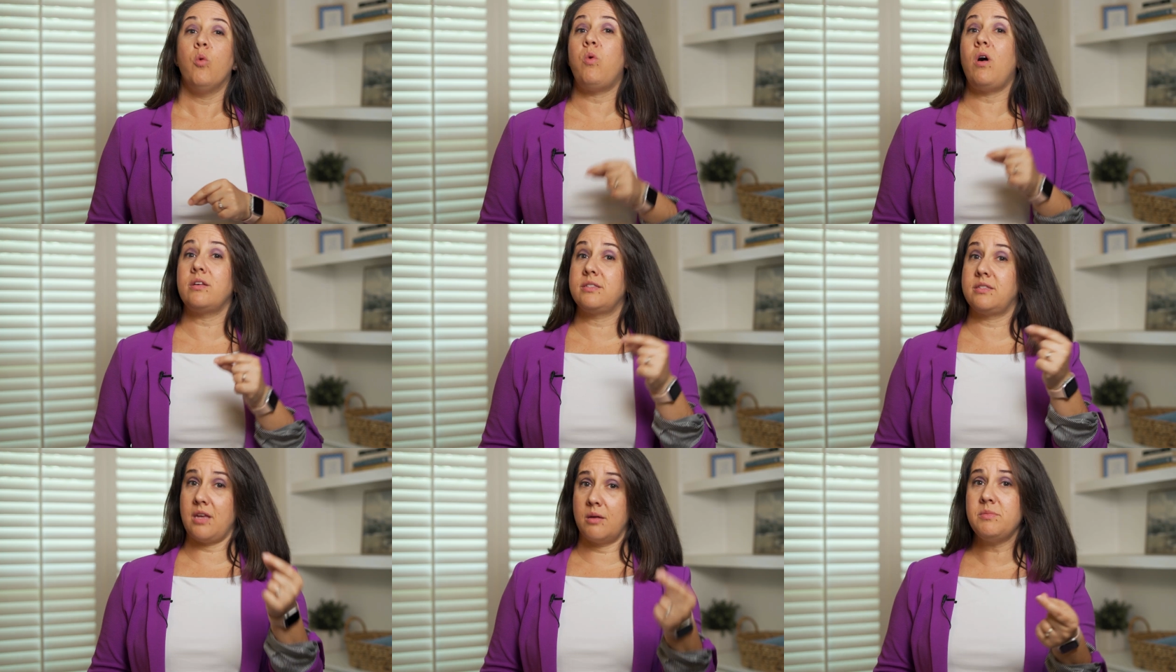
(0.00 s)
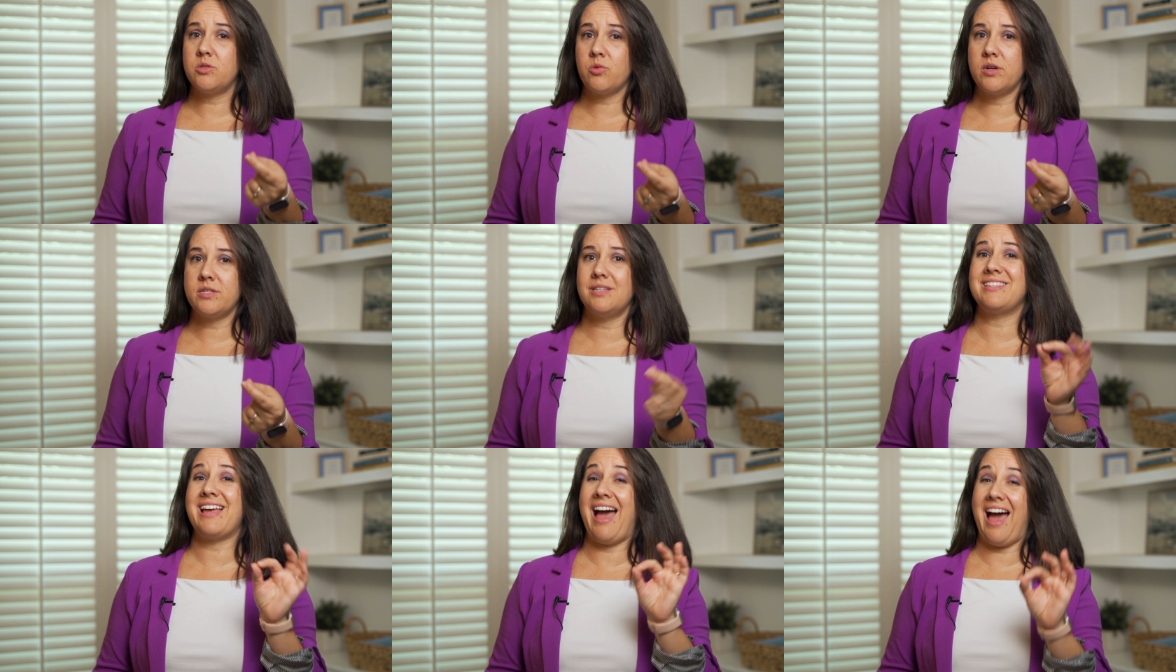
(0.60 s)
While some
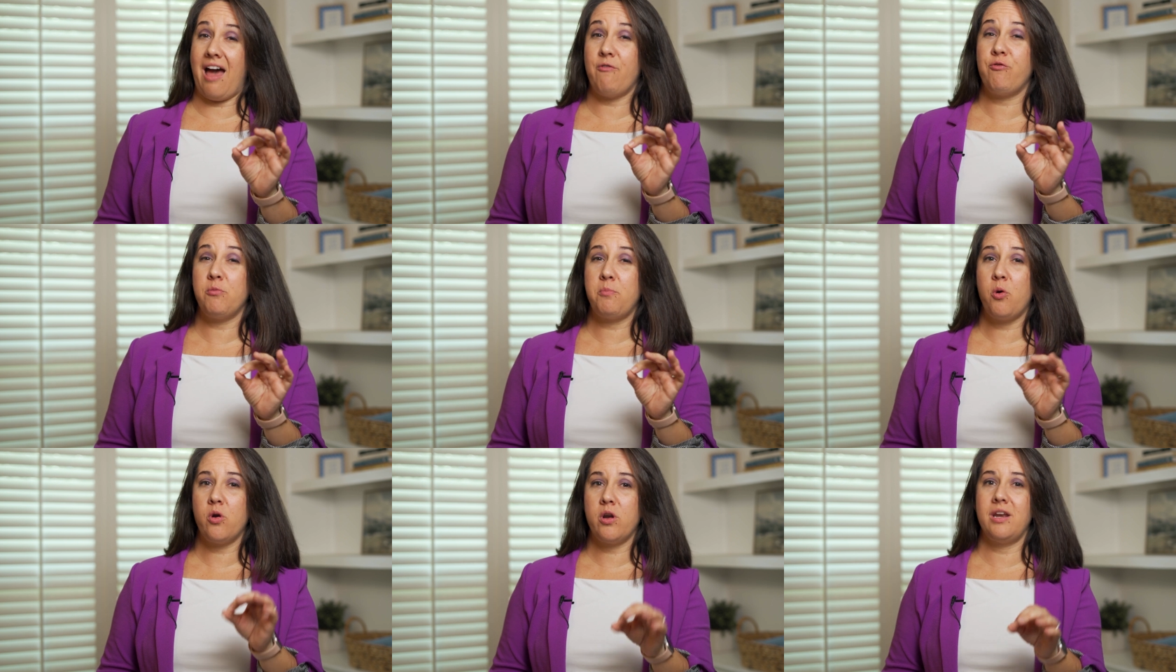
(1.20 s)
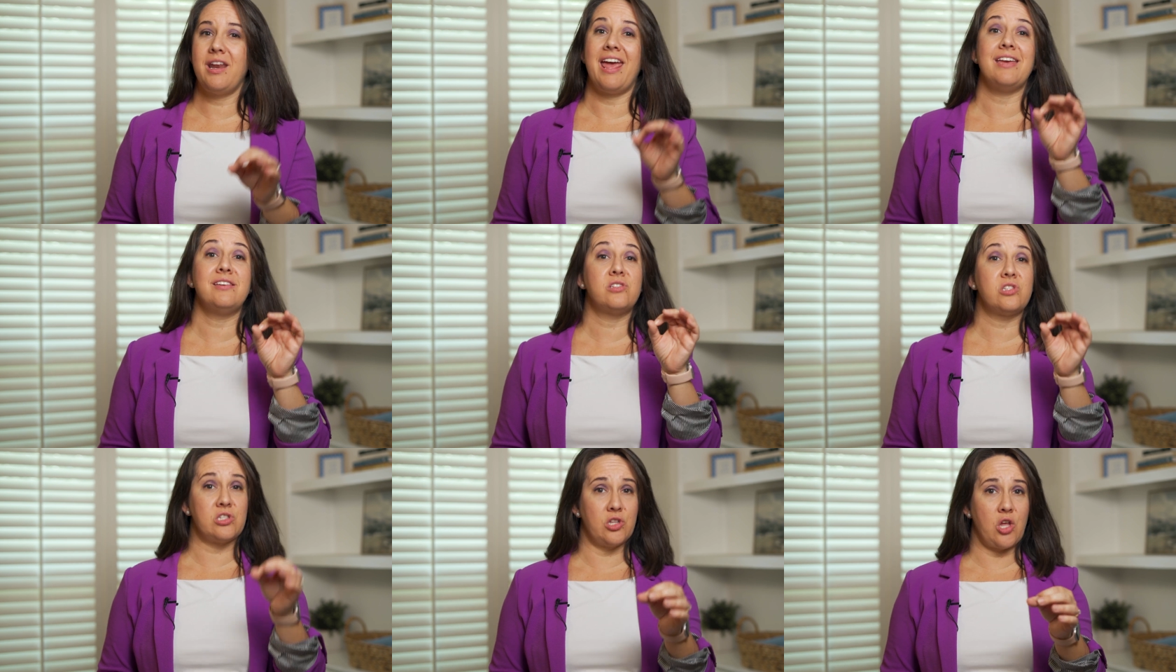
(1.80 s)
sources have reported a
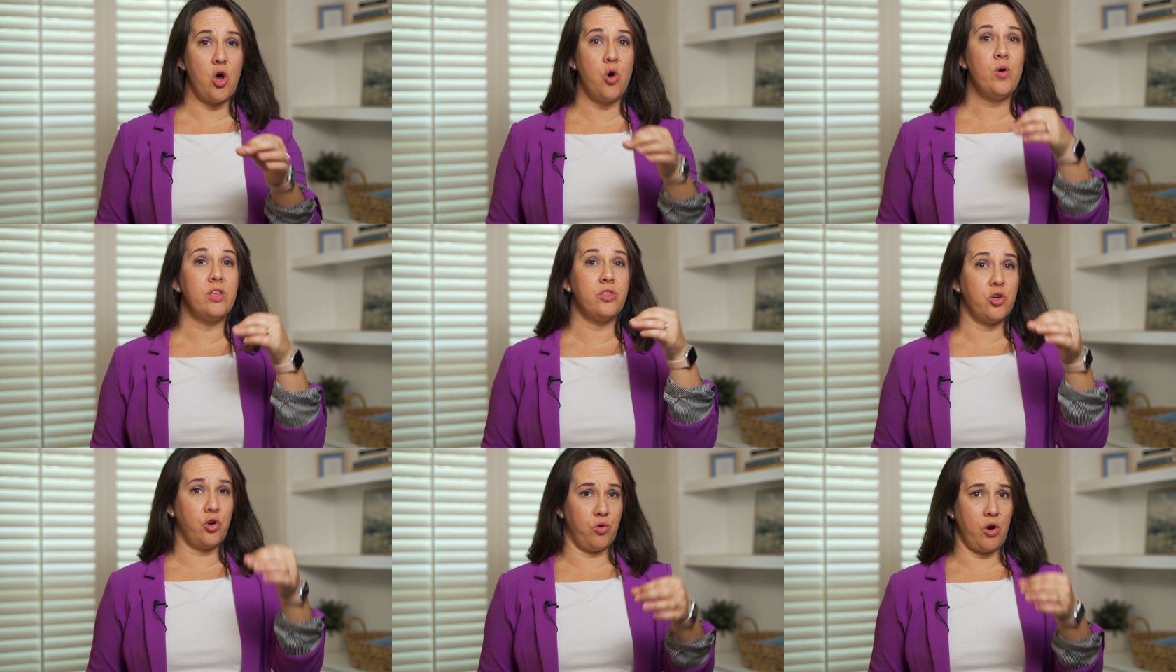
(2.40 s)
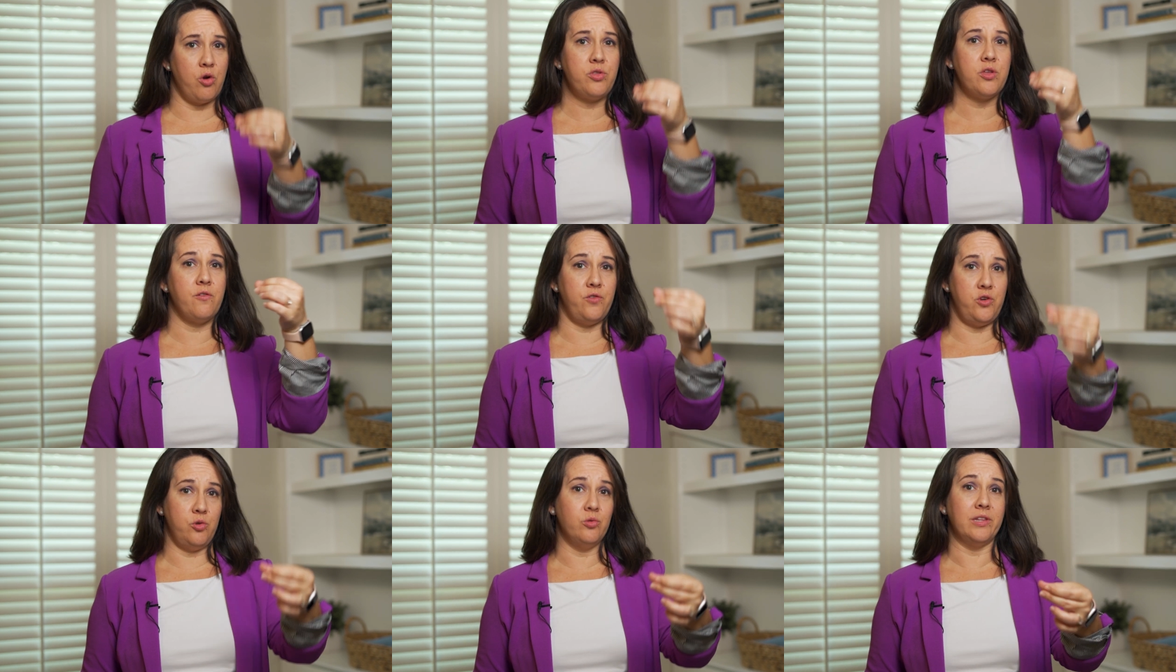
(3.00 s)
slow in the growth
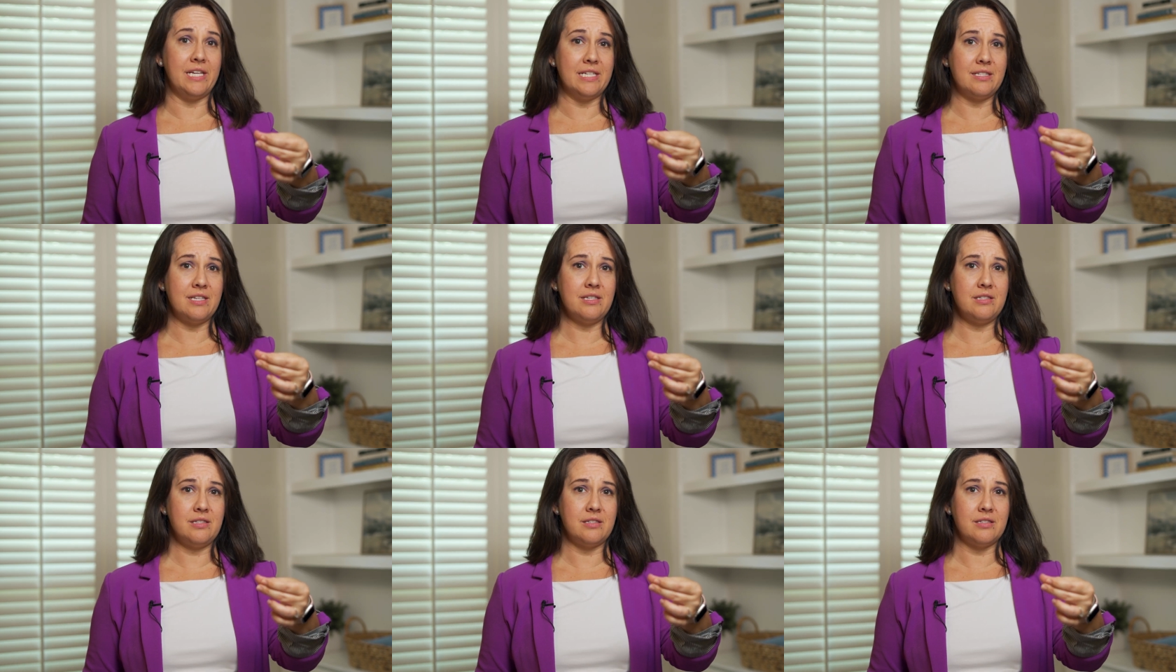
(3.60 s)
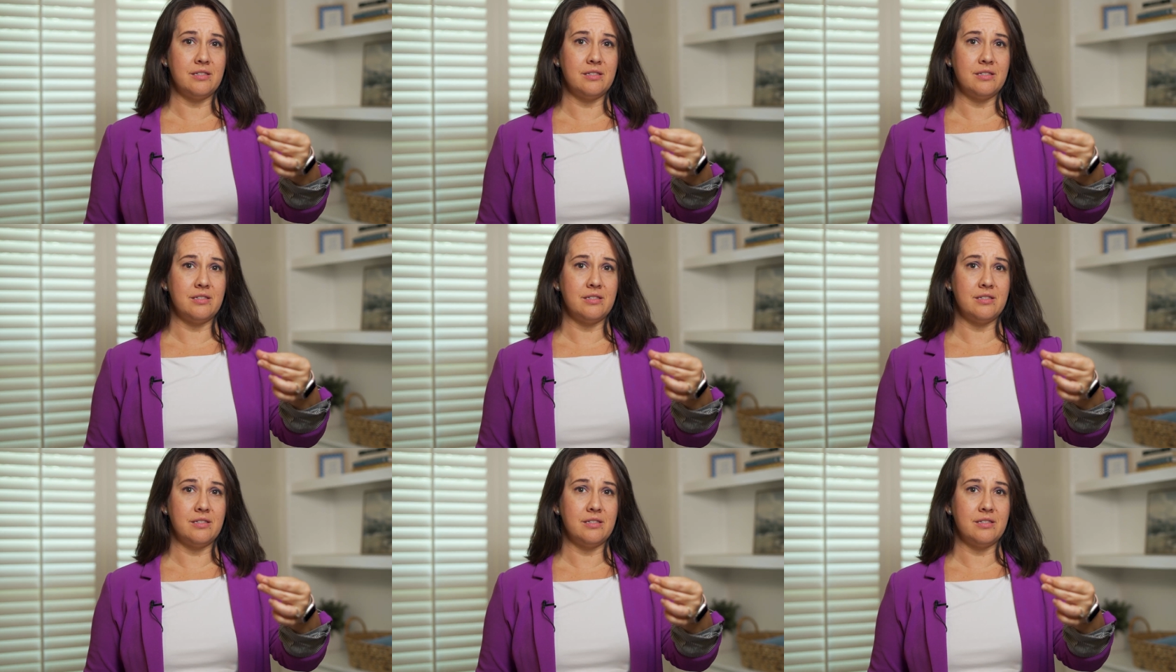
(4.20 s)
of new leases,